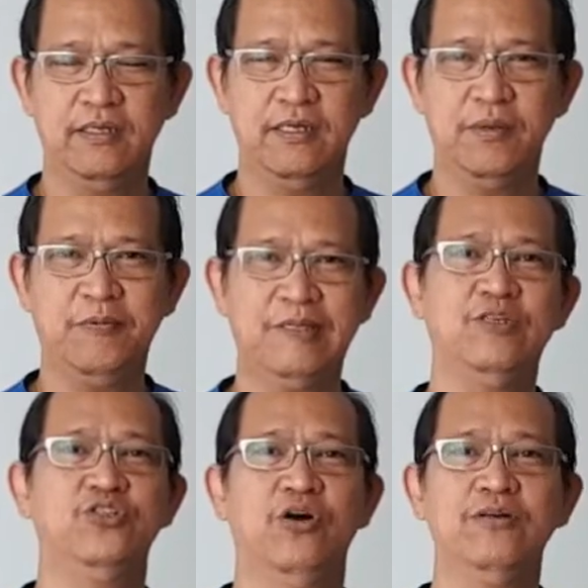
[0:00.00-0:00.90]
If it
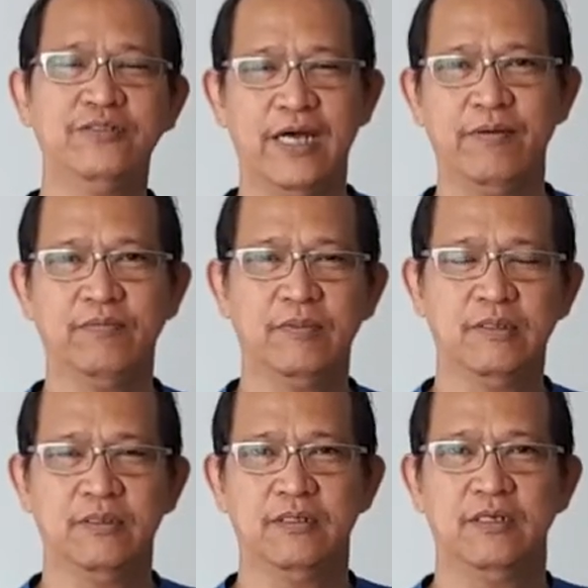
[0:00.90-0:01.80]
is your time,
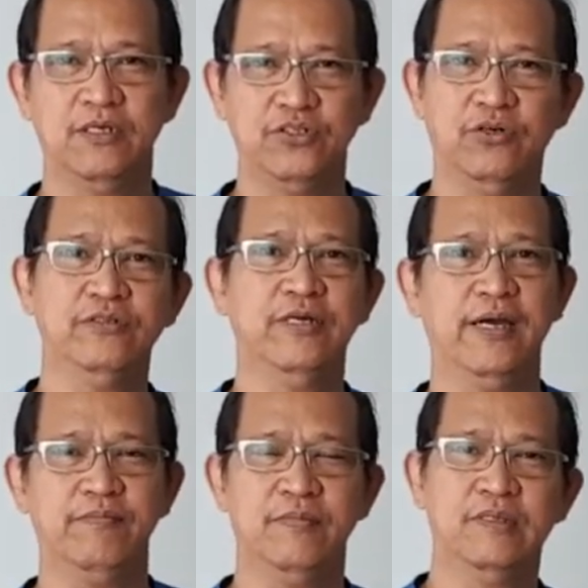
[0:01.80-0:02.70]
it's your
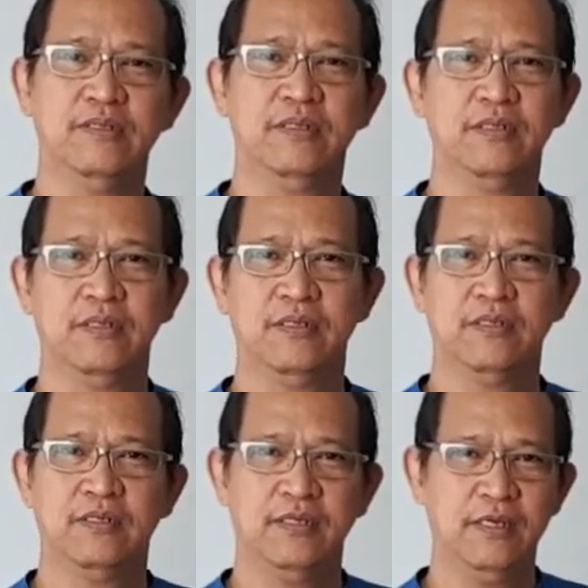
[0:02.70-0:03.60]
time.
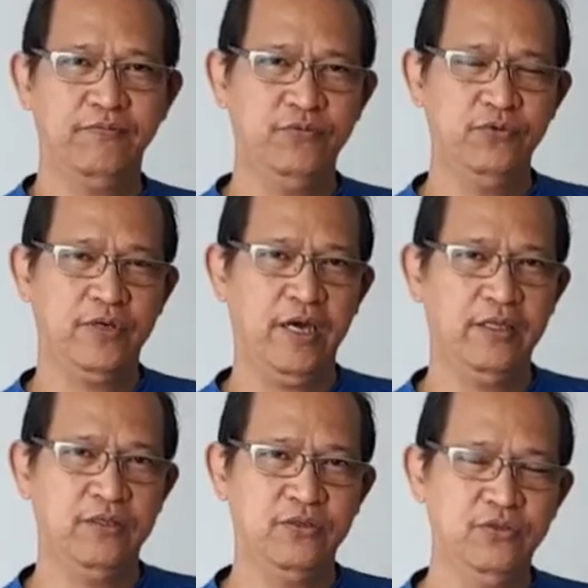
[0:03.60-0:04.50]
If you
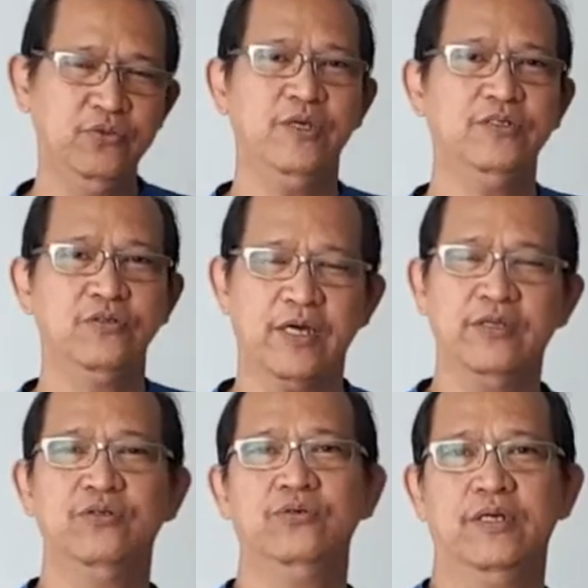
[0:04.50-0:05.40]
can do it, you
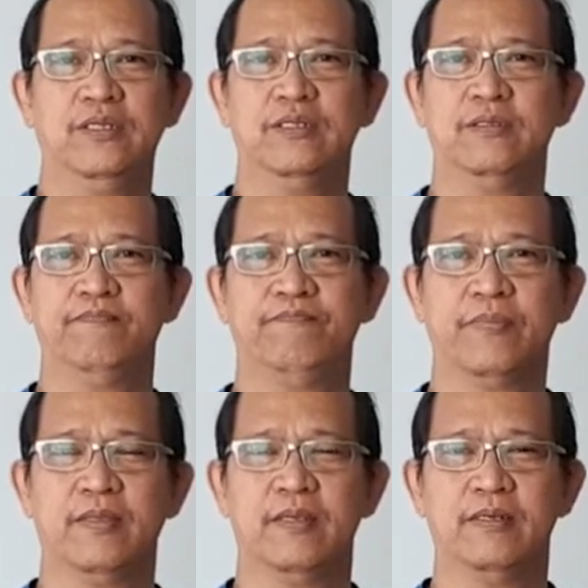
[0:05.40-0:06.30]
can do it.
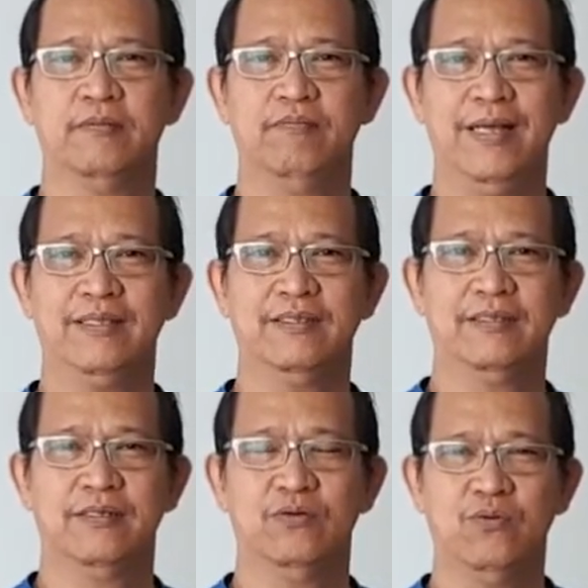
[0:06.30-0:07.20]
But
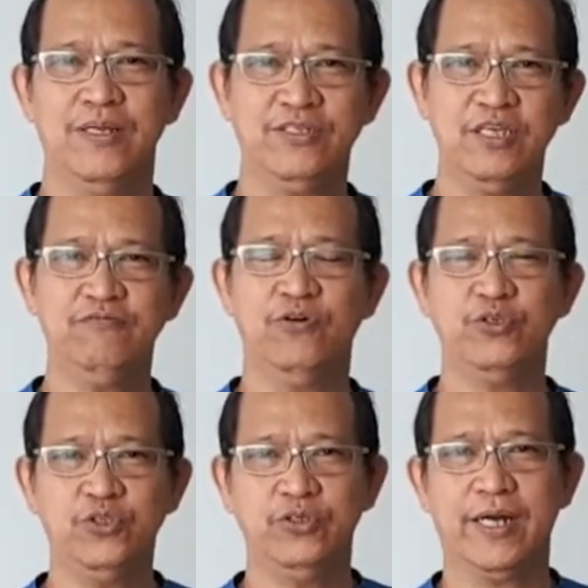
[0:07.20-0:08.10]
one thing for
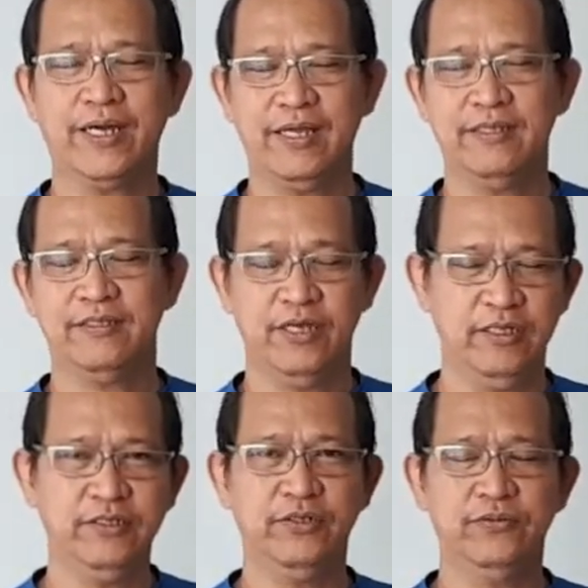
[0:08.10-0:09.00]
sure I can
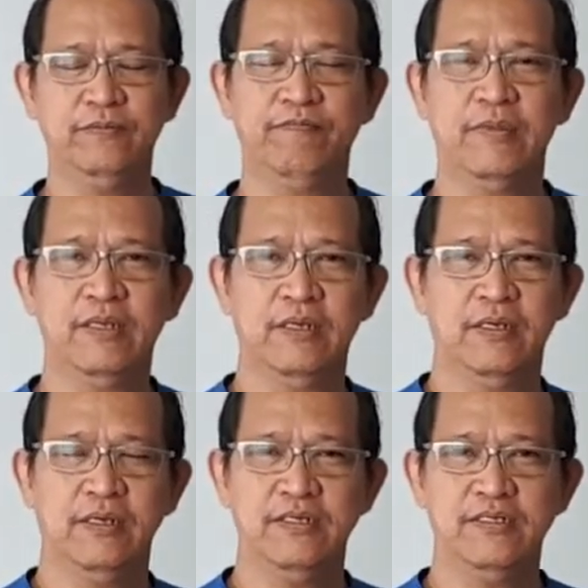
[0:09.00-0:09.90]
tell you
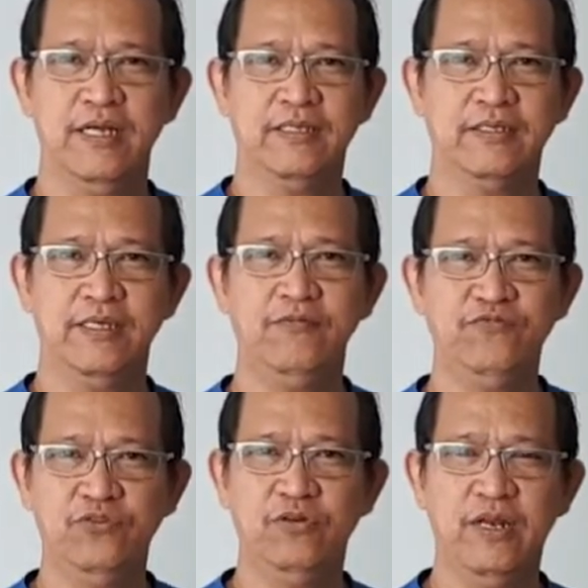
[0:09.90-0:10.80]
is that
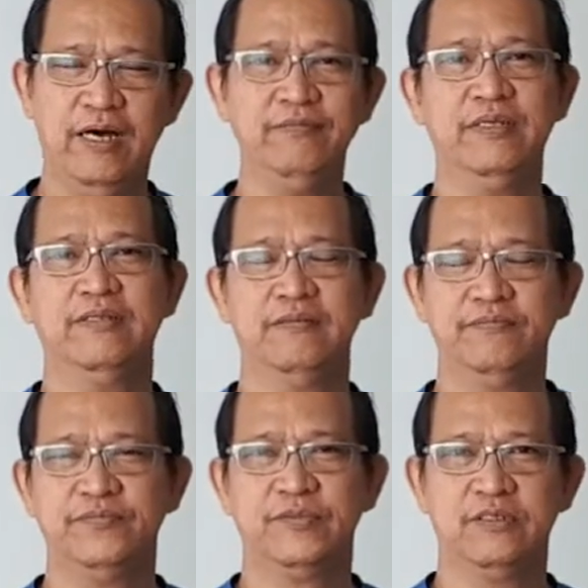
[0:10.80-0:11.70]
if you love it,
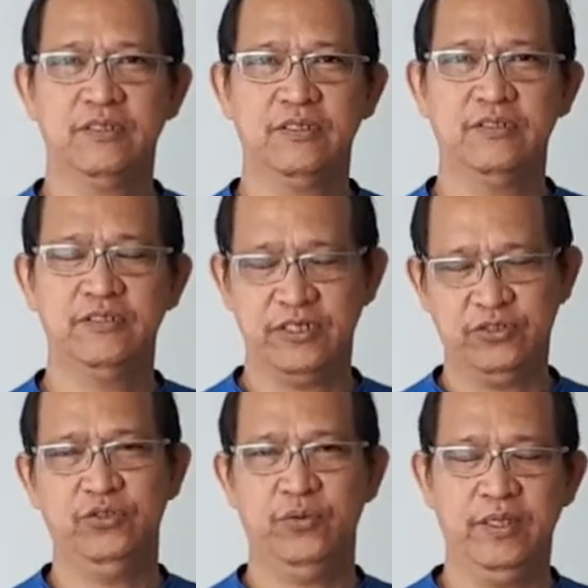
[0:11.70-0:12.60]

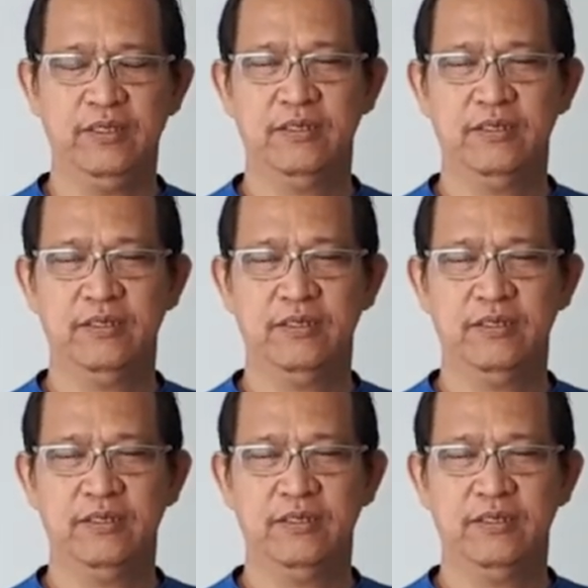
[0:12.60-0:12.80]
just do it.